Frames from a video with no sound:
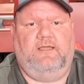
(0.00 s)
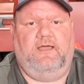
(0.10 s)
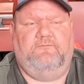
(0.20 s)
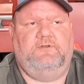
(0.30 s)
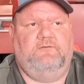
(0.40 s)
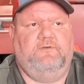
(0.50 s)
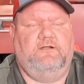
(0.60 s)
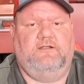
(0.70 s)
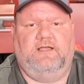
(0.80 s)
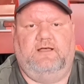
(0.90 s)
I feel
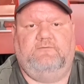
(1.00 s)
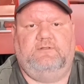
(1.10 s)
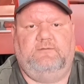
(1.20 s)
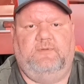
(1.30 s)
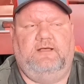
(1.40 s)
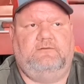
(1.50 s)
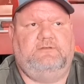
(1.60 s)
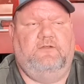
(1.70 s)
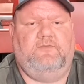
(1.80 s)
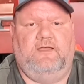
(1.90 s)
very confident about
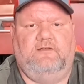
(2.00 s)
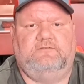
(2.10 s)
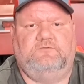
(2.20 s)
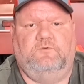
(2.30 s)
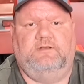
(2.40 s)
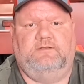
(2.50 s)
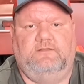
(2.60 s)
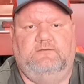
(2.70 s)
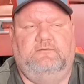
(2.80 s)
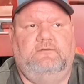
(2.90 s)

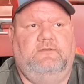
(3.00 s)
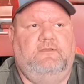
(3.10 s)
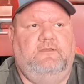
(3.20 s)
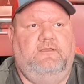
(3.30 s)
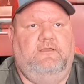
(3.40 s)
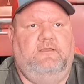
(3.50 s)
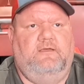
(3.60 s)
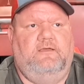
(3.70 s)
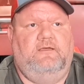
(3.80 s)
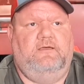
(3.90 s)
2022.
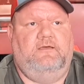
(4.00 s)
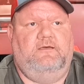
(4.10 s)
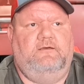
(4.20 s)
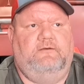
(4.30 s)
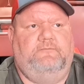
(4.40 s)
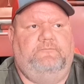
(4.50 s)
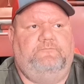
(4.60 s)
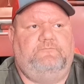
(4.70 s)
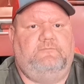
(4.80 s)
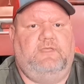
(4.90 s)

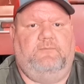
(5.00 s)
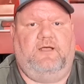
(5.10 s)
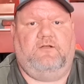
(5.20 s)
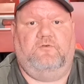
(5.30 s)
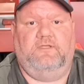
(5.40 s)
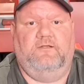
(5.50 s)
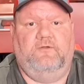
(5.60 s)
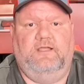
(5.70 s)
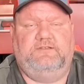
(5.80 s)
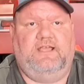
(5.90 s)
Am I gonna get
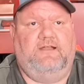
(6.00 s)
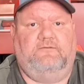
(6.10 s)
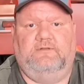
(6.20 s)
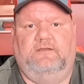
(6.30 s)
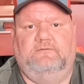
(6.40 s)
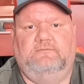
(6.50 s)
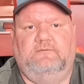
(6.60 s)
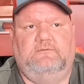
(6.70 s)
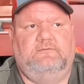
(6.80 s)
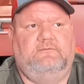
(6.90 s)
rich? I don't know.
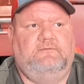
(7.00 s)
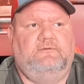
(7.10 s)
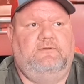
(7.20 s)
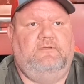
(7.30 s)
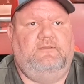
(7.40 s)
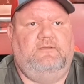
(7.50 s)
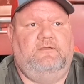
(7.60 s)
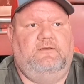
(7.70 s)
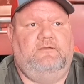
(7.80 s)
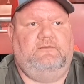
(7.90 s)

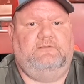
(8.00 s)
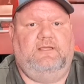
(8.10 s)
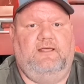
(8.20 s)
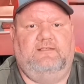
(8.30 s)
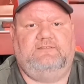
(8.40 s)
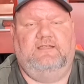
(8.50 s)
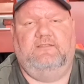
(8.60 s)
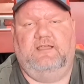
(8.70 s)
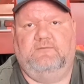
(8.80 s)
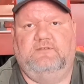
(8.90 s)
And I say
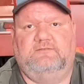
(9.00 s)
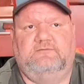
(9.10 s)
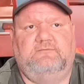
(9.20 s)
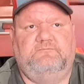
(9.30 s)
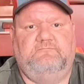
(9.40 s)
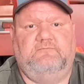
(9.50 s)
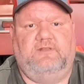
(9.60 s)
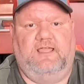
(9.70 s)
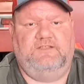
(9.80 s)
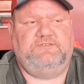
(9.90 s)
that because
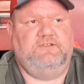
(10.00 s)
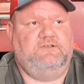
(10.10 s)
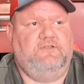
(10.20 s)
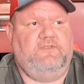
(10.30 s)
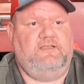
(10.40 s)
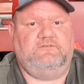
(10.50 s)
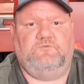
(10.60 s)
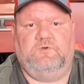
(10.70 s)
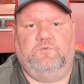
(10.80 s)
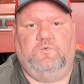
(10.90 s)
last year,
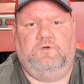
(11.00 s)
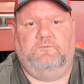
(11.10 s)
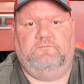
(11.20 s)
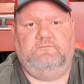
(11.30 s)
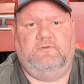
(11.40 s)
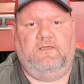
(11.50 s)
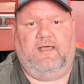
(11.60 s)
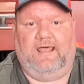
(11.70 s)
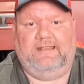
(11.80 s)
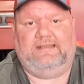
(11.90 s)
2021,
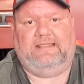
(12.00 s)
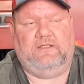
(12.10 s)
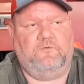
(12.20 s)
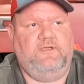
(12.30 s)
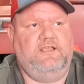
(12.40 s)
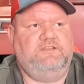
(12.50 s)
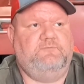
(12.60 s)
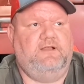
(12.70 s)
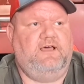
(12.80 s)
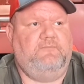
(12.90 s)
I didn't get rich,
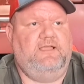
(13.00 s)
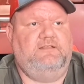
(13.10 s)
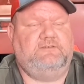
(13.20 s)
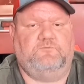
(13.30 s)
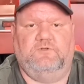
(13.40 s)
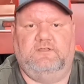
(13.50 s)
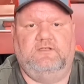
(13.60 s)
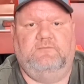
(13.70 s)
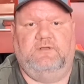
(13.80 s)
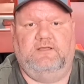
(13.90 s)
but I made some really
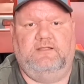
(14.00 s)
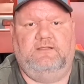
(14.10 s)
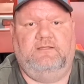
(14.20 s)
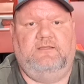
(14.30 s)
good money.